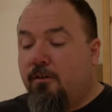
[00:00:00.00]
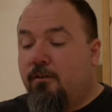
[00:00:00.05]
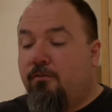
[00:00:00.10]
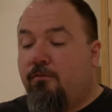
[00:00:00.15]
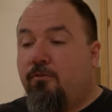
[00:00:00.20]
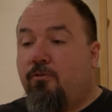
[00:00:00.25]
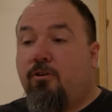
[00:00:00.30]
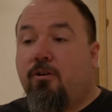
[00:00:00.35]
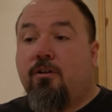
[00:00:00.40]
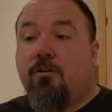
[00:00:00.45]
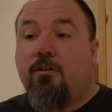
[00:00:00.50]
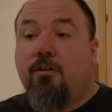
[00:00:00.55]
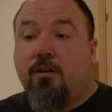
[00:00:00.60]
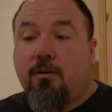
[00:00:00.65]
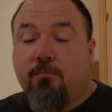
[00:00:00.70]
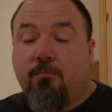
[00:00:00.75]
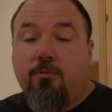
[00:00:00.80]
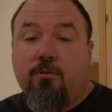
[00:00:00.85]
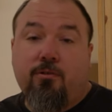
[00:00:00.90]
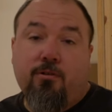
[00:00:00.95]
for a
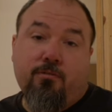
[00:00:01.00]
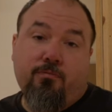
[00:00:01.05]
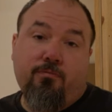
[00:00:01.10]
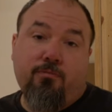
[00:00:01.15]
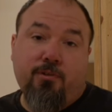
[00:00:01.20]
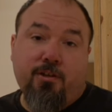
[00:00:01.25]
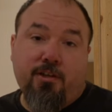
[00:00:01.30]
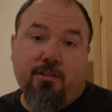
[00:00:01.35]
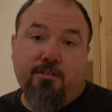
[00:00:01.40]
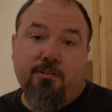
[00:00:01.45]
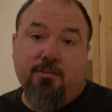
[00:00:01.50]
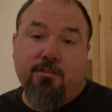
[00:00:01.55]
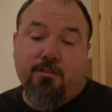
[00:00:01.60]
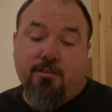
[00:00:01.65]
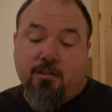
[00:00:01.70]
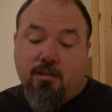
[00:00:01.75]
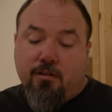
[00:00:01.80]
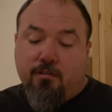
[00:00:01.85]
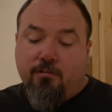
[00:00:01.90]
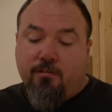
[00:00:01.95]
number of
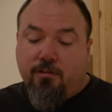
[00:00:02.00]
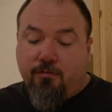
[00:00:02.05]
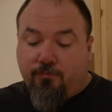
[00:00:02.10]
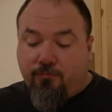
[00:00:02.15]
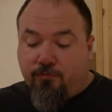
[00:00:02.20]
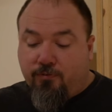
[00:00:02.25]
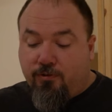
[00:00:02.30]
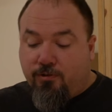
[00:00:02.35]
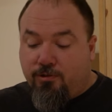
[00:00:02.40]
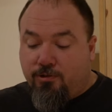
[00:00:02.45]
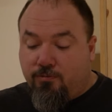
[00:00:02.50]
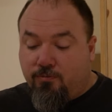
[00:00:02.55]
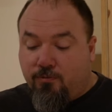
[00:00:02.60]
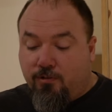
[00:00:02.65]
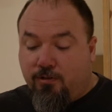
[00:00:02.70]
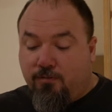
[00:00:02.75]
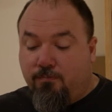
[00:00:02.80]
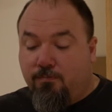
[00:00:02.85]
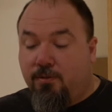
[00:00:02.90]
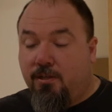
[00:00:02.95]
reasons. The first
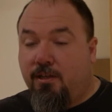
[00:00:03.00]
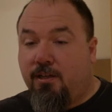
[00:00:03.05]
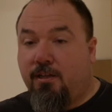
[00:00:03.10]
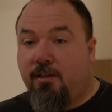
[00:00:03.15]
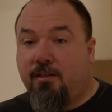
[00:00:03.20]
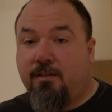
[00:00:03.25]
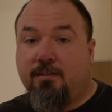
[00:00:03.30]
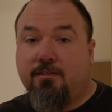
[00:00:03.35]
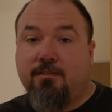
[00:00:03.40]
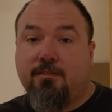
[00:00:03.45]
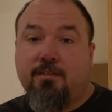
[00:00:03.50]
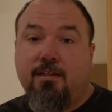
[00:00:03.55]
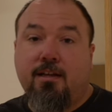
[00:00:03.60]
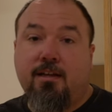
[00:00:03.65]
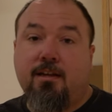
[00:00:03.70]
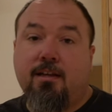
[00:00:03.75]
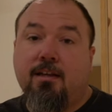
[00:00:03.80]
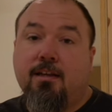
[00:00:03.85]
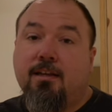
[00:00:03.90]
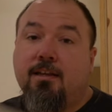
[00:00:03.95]
one being is
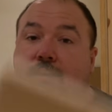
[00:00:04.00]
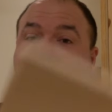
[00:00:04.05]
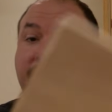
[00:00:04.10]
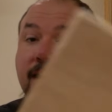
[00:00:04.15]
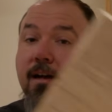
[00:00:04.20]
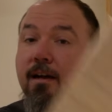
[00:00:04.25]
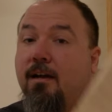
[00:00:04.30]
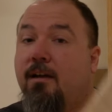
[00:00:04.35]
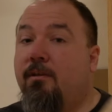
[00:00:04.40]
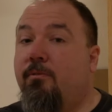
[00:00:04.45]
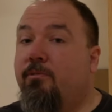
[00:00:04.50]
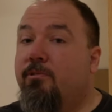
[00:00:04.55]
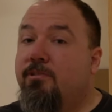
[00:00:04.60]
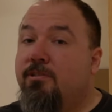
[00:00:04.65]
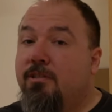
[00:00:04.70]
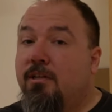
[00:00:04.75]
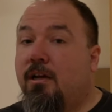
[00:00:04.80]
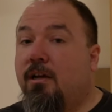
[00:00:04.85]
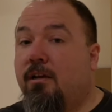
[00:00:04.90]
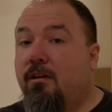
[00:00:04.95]
that I
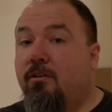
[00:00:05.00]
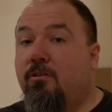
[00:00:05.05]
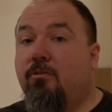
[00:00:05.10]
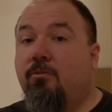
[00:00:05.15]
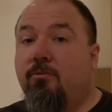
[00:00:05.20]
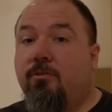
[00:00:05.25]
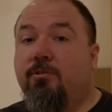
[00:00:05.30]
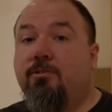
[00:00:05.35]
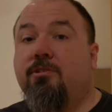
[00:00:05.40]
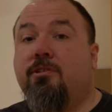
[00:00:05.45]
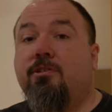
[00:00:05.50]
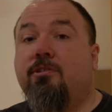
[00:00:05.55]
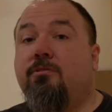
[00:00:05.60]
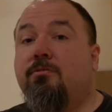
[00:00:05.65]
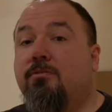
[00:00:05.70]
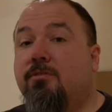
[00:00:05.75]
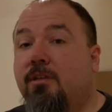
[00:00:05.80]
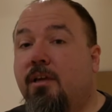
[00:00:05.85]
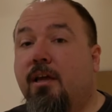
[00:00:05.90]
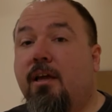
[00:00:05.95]
was not going to
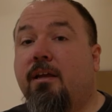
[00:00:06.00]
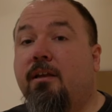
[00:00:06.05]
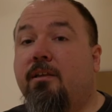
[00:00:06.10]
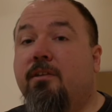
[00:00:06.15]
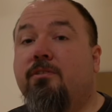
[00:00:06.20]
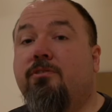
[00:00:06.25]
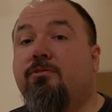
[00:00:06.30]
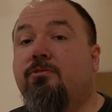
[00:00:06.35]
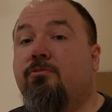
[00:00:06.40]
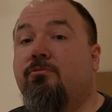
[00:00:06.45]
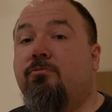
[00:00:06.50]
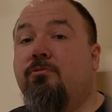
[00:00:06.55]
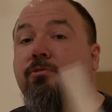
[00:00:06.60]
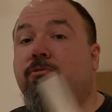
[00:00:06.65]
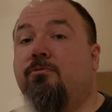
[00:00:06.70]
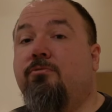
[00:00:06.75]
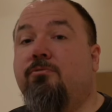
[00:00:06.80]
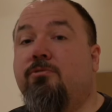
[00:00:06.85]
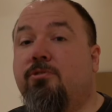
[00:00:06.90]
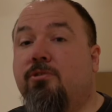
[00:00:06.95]
use any
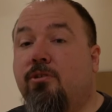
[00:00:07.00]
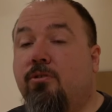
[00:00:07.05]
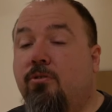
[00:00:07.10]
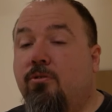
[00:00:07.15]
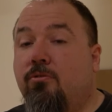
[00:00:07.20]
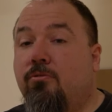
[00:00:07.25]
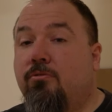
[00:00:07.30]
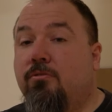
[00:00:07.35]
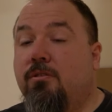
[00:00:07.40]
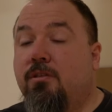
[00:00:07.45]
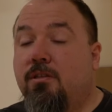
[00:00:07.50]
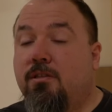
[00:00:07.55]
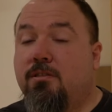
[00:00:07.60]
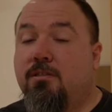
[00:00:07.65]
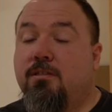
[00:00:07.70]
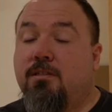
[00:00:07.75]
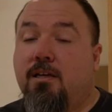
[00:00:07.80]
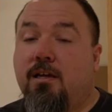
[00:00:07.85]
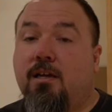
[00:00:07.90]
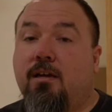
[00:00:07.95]
screws to hold
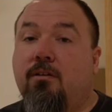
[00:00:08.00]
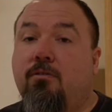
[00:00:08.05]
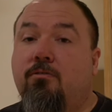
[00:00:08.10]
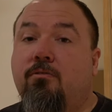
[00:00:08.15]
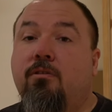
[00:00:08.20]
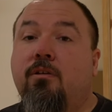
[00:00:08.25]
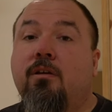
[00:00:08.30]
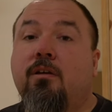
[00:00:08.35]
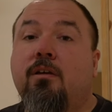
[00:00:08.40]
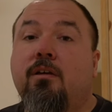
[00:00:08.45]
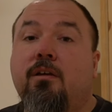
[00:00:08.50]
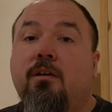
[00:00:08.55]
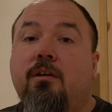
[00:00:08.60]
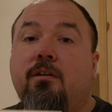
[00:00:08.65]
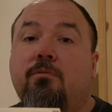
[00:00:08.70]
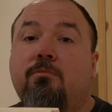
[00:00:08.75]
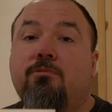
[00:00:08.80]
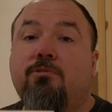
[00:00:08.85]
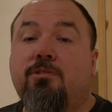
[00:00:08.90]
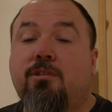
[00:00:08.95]
this down.
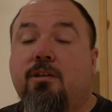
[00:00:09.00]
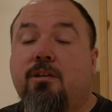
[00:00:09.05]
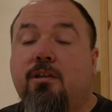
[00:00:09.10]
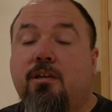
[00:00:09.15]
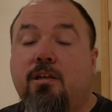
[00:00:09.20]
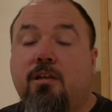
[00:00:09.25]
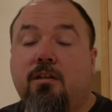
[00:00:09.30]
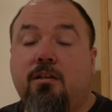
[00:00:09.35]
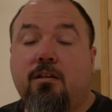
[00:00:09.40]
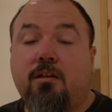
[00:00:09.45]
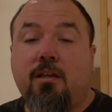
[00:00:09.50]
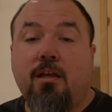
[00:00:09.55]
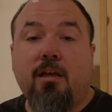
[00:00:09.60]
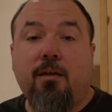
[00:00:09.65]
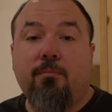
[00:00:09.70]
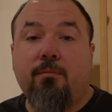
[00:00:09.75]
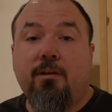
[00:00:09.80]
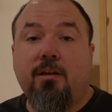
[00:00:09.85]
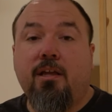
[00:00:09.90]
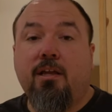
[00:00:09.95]
It was going to get
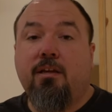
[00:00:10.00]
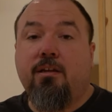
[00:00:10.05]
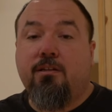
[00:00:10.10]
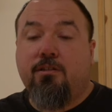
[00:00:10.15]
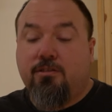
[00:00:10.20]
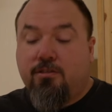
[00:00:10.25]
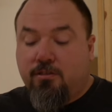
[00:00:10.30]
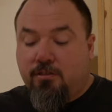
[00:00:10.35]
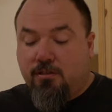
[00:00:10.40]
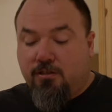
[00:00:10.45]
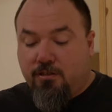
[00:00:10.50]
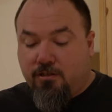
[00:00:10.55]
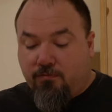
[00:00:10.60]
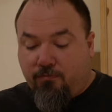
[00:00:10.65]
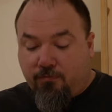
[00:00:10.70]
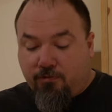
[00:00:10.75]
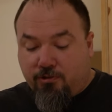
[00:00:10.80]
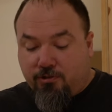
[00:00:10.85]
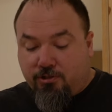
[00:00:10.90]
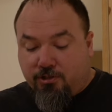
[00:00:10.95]
laminated to this
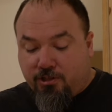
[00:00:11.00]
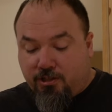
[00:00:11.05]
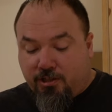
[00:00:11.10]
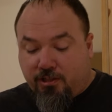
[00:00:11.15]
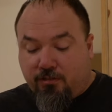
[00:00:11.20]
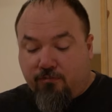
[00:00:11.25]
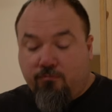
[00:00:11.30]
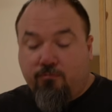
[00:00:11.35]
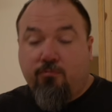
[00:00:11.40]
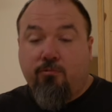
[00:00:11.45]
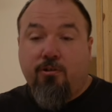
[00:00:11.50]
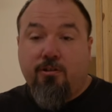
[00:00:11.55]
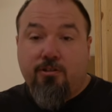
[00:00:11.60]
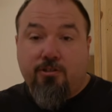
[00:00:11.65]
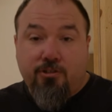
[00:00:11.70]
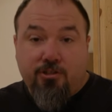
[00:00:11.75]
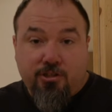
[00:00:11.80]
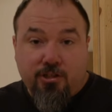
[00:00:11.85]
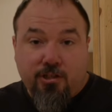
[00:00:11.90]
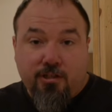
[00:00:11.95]
first sheet
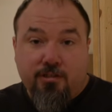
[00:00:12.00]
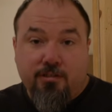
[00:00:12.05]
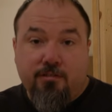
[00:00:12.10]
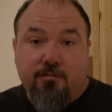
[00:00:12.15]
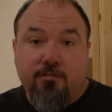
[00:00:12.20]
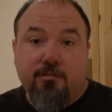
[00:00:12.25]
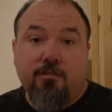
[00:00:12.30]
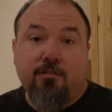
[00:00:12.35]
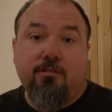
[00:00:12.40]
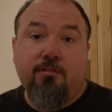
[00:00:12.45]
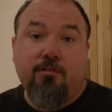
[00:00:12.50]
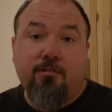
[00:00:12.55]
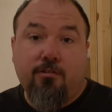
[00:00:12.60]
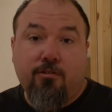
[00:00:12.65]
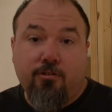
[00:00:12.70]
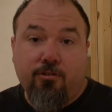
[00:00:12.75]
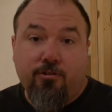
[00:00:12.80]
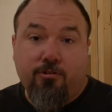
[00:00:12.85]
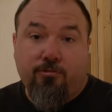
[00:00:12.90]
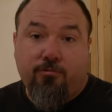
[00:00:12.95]
with just
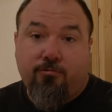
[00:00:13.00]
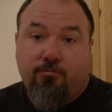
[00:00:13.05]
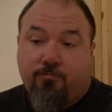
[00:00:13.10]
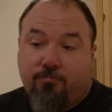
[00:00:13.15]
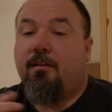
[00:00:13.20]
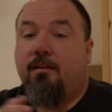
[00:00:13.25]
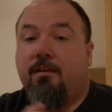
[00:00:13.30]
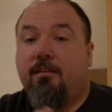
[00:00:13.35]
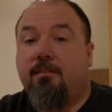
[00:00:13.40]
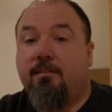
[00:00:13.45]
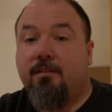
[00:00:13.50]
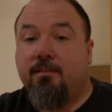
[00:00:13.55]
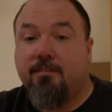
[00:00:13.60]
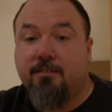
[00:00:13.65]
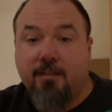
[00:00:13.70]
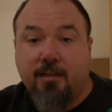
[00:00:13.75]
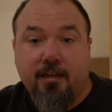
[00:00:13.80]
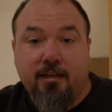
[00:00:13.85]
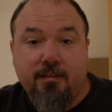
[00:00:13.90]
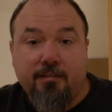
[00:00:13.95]
glue. In
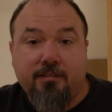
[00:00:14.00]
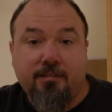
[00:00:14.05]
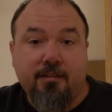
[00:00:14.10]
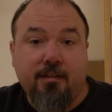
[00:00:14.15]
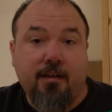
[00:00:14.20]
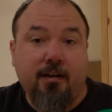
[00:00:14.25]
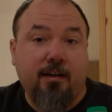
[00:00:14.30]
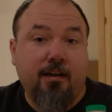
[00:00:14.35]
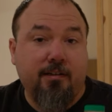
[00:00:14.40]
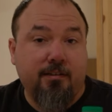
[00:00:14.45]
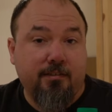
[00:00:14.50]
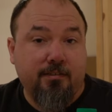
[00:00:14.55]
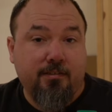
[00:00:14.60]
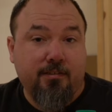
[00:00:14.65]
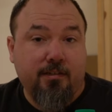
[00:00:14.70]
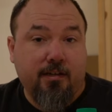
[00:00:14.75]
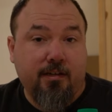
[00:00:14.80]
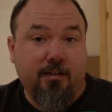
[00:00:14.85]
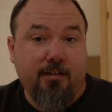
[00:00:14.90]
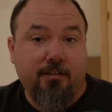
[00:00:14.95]
this case, I
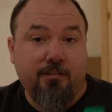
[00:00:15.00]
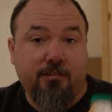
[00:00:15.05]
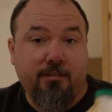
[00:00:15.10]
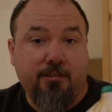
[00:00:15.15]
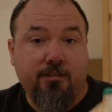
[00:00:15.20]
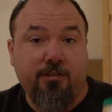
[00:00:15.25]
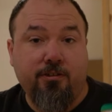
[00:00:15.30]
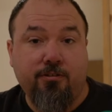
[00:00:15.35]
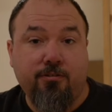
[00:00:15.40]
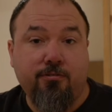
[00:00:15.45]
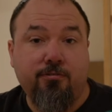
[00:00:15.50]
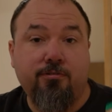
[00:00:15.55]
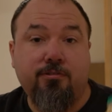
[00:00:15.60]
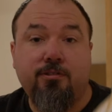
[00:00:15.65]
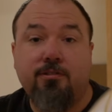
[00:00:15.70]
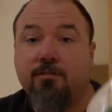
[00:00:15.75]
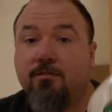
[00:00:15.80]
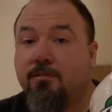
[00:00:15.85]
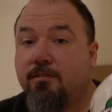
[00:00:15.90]
decided to use